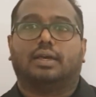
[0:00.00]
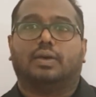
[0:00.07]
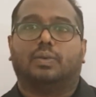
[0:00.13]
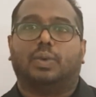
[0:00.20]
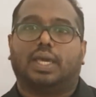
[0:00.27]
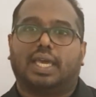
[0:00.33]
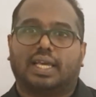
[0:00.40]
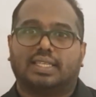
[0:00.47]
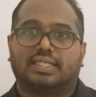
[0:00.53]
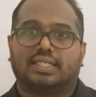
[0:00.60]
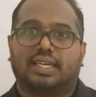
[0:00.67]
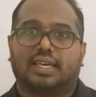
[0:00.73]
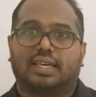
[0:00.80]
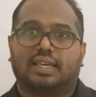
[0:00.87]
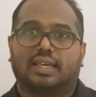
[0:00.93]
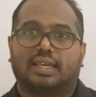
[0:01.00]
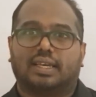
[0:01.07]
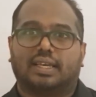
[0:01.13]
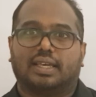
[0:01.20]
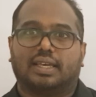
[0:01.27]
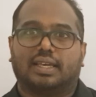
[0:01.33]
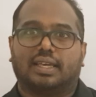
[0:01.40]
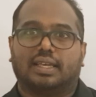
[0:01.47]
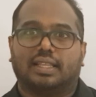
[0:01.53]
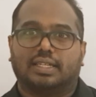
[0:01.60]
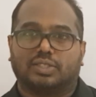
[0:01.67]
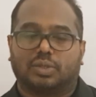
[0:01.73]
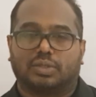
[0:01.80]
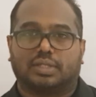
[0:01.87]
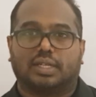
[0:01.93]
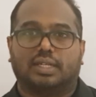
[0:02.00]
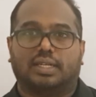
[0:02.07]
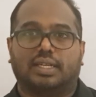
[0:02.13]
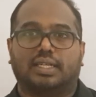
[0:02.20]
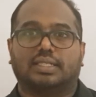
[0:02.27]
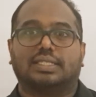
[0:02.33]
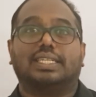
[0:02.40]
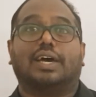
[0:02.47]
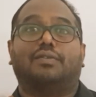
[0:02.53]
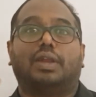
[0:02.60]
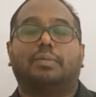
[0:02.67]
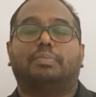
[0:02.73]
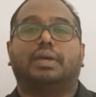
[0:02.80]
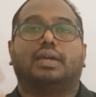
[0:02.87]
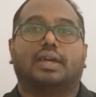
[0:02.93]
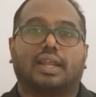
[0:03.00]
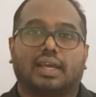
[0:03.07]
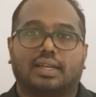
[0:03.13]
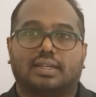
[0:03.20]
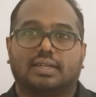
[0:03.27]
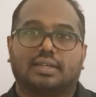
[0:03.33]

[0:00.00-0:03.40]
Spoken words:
we can say the society is developing, correct?